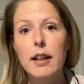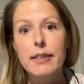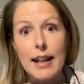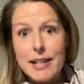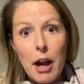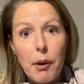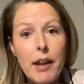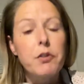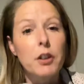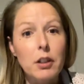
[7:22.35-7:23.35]
That's how
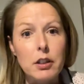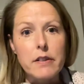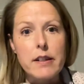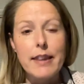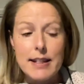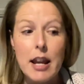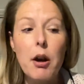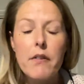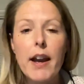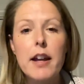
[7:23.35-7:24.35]
I've learned. That's how
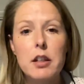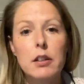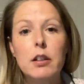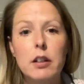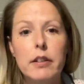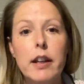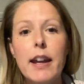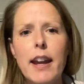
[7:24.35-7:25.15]
I've had to learn.